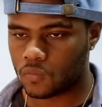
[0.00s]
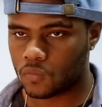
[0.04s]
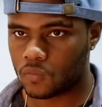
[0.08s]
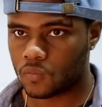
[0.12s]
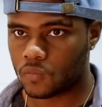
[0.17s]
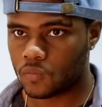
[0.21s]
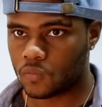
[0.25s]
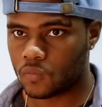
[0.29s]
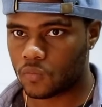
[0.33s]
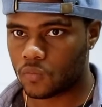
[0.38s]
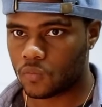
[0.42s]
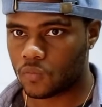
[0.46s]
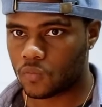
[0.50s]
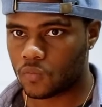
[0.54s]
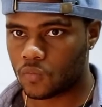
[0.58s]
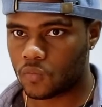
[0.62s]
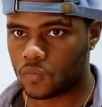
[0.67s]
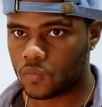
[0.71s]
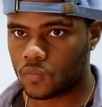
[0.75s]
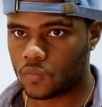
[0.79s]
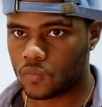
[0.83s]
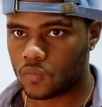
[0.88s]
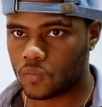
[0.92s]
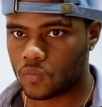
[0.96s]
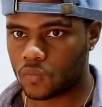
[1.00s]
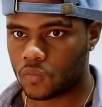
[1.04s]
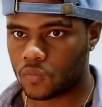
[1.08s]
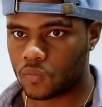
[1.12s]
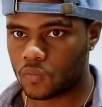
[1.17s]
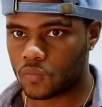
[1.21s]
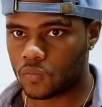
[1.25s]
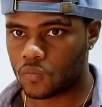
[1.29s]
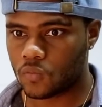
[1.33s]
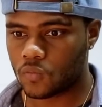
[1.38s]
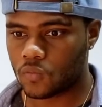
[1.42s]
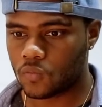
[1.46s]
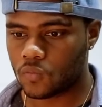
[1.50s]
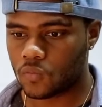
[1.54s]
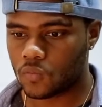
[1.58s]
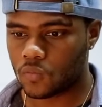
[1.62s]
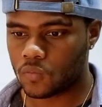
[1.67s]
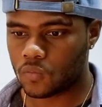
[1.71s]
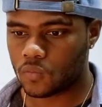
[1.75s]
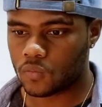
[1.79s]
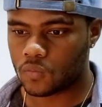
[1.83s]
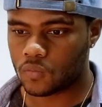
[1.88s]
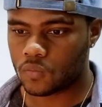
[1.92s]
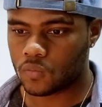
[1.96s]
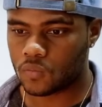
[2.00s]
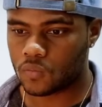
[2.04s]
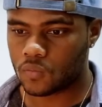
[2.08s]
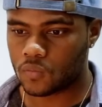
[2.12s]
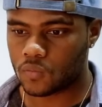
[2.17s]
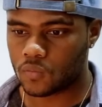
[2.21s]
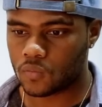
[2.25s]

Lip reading: No one is speaking in this clip.